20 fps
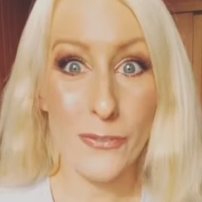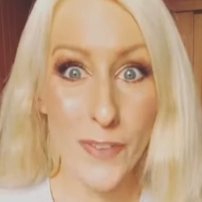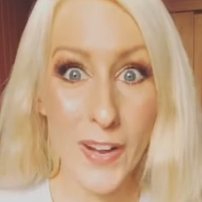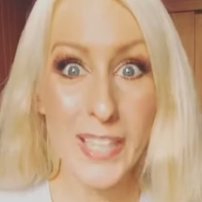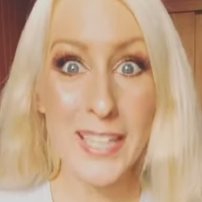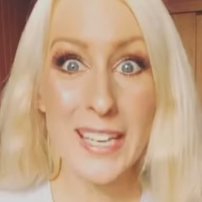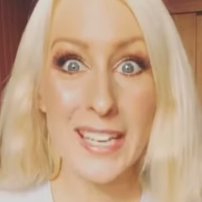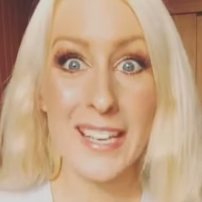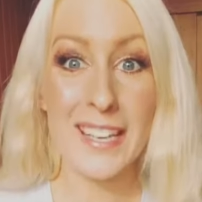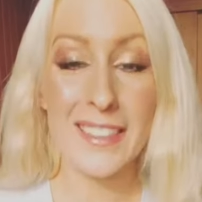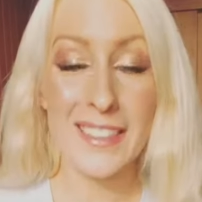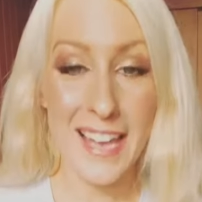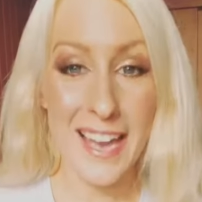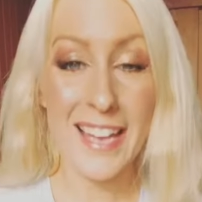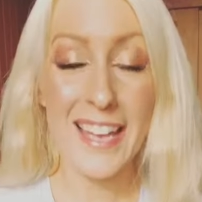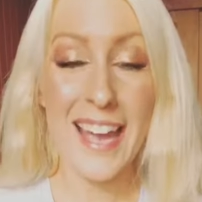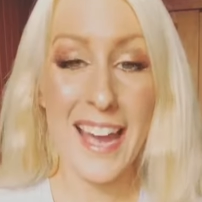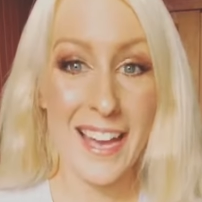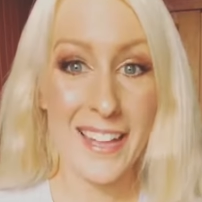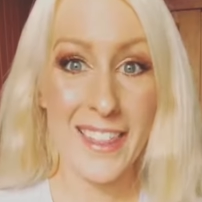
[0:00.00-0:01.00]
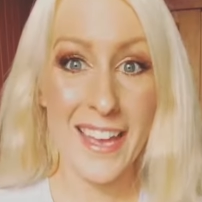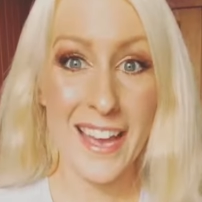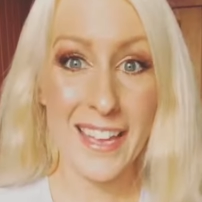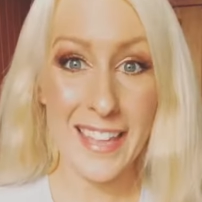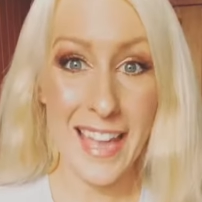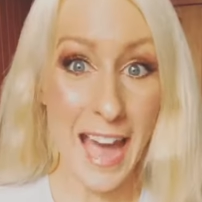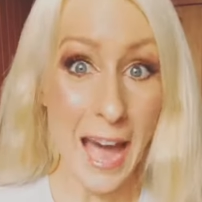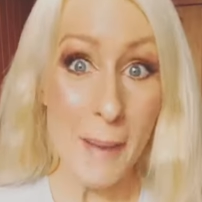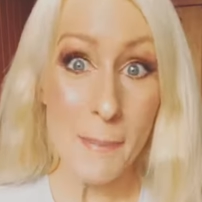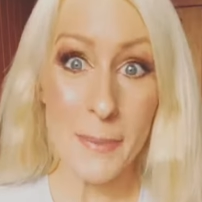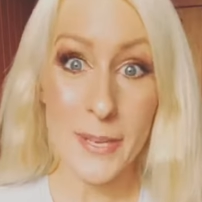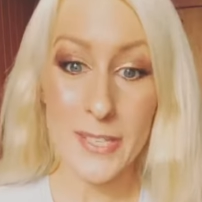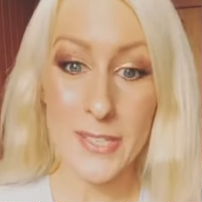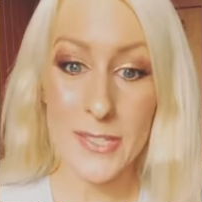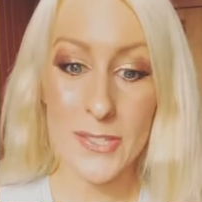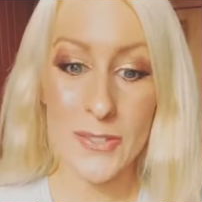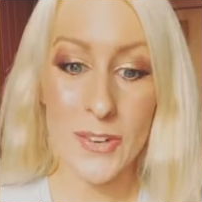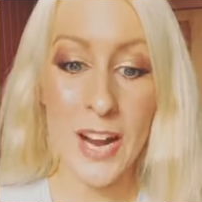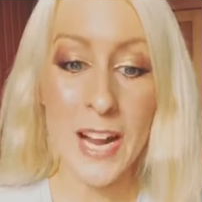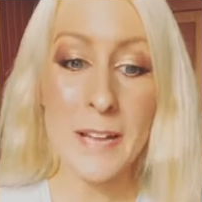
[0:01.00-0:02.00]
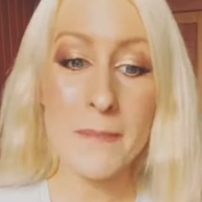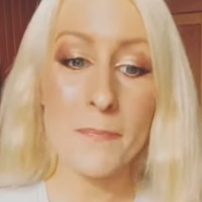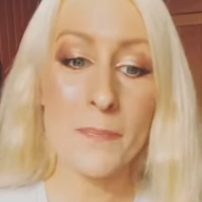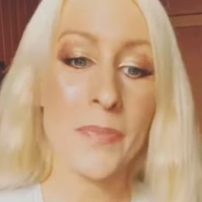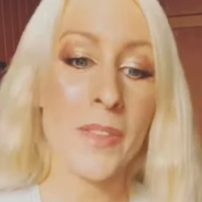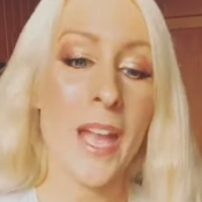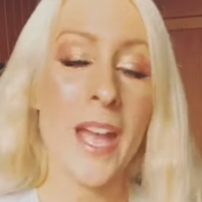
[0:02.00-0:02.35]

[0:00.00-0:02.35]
Funny that how that happens, right?